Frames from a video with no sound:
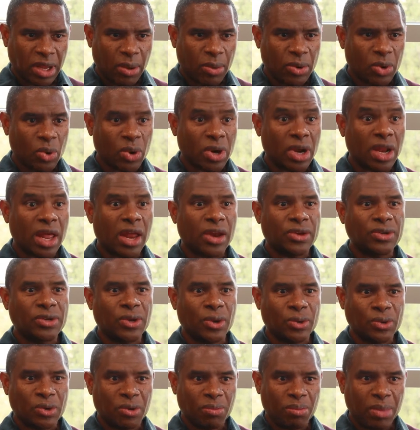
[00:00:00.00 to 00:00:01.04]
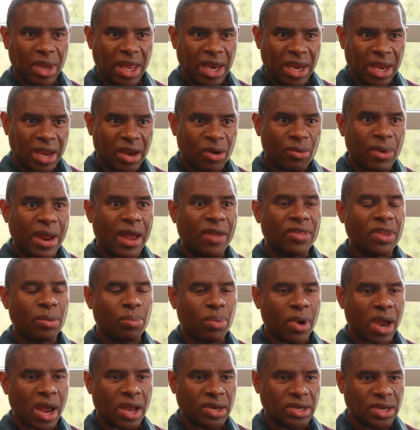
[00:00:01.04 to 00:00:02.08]
but they were doing a lot of social media around the
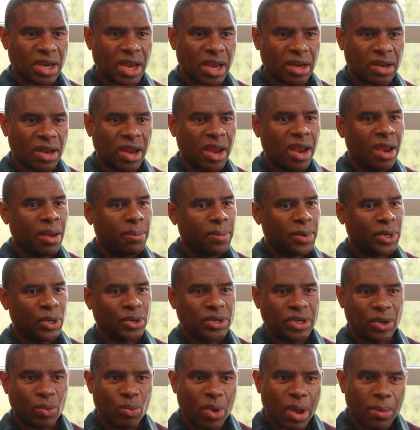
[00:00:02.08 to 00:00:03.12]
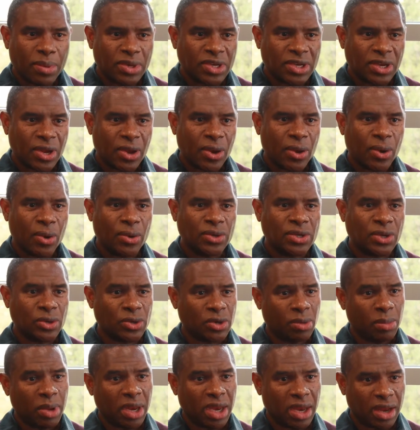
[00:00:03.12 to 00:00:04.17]
project, producing webisodes,
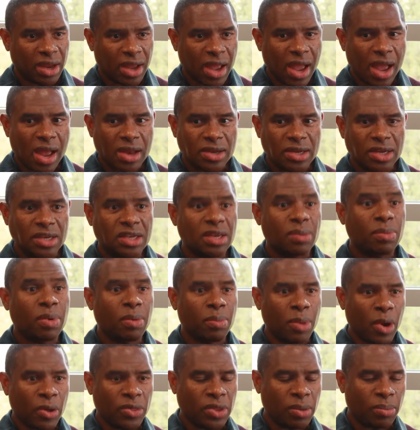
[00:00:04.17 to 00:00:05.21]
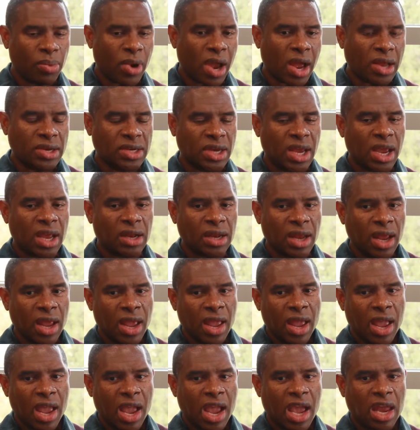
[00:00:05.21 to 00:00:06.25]
social media content to promote the project.
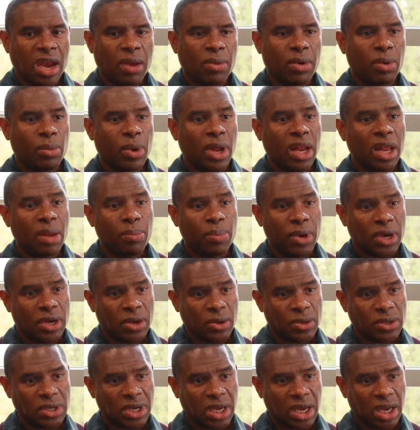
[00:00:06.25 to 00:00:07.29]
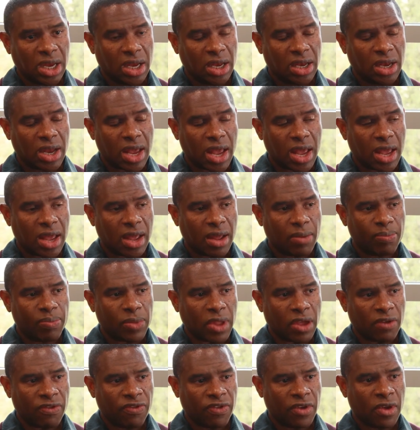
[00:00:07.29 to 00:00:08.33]
And they were really producing
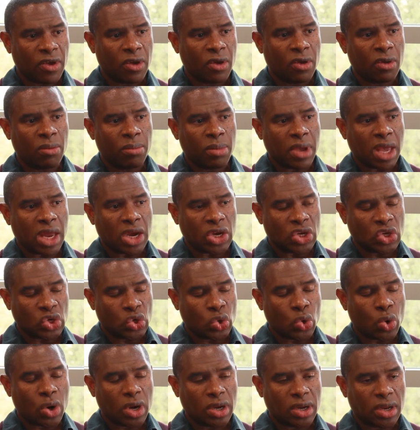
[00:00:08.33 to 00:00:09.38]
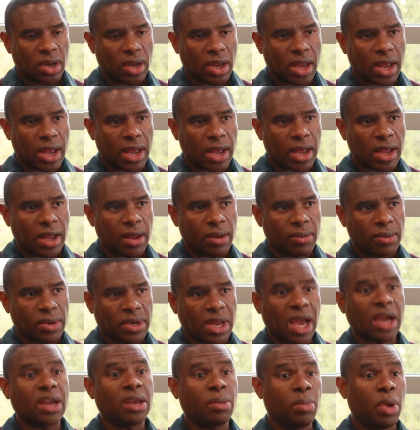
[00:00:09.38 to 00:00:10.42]
a film and a short
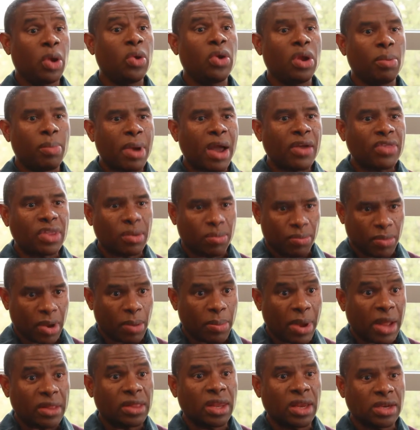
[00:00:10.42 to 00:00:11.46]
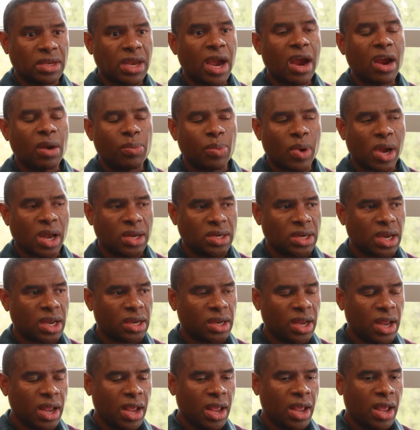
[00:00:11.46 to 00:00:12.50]
documentary about the entire
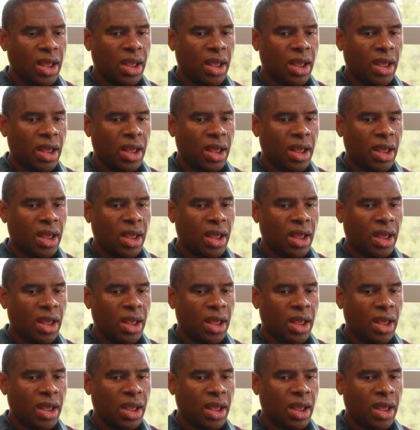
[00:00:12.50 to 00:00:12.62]
project